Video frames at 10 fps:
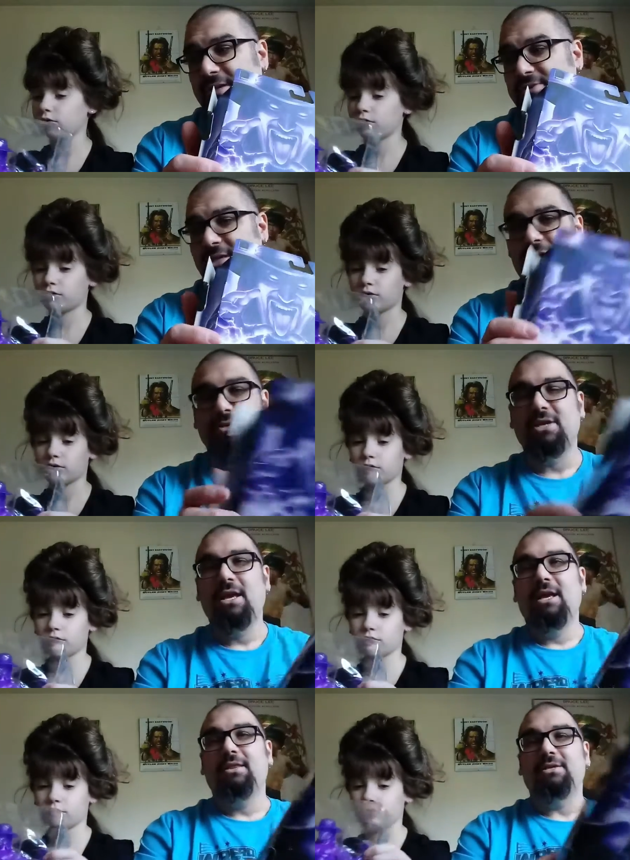Speaker 1: downstairs.
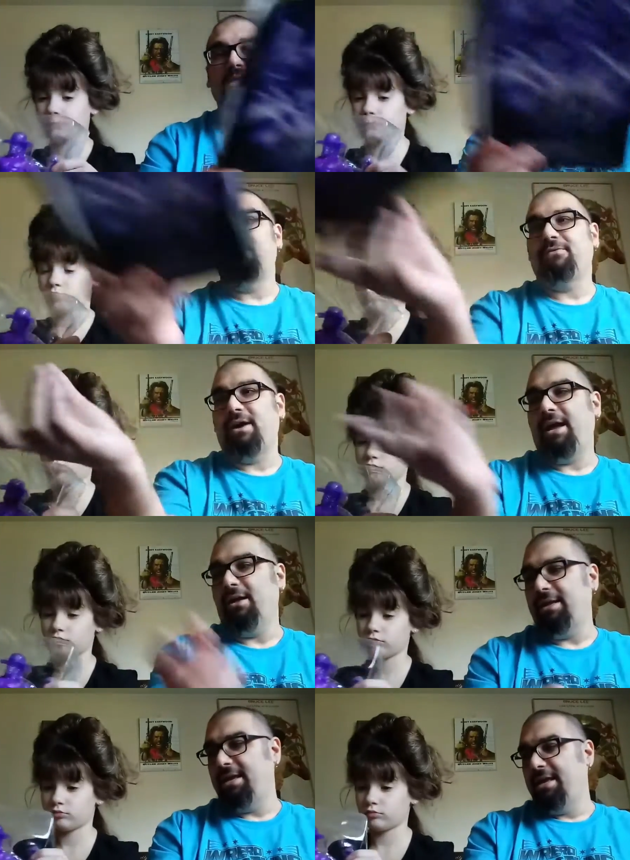This is one for
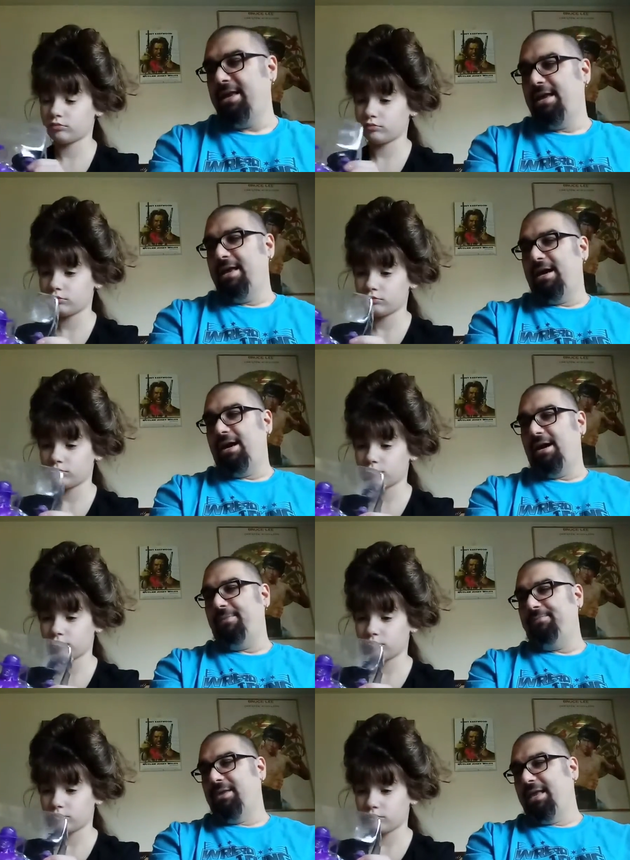Haley.
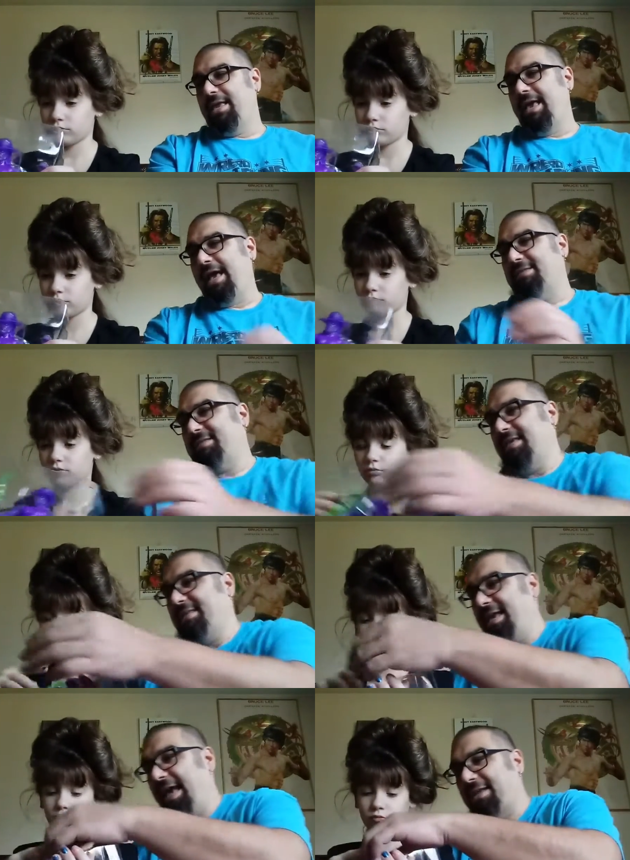Um, he has the,
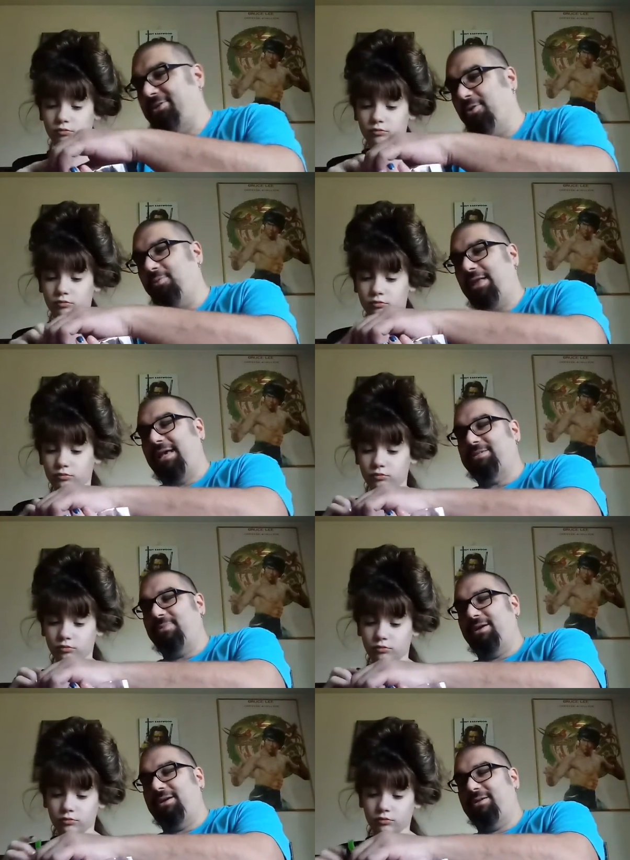the
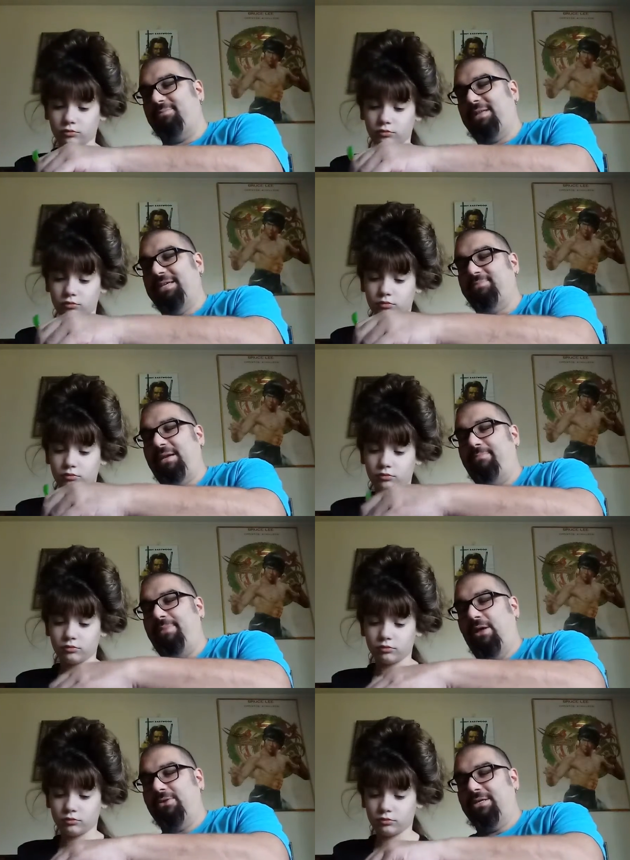
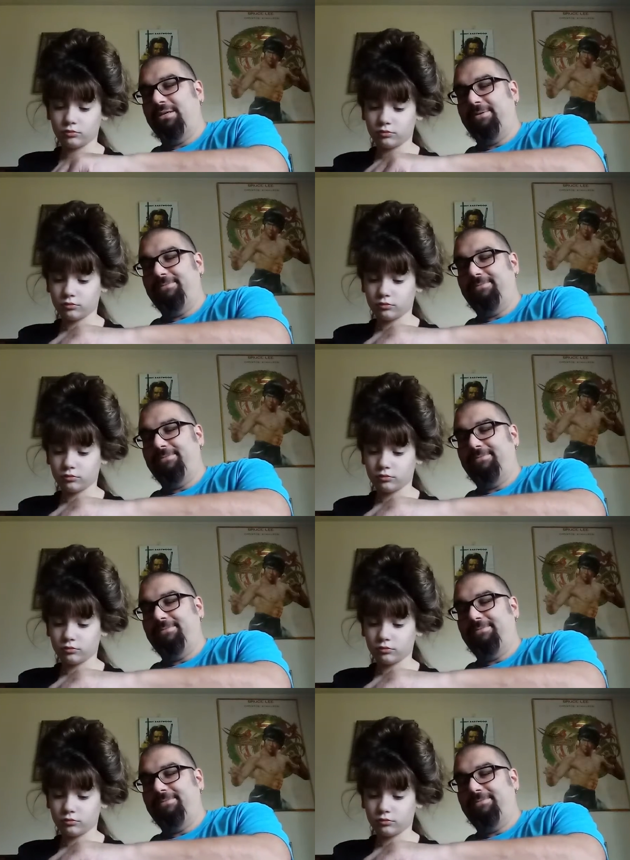ectoplasmic belt.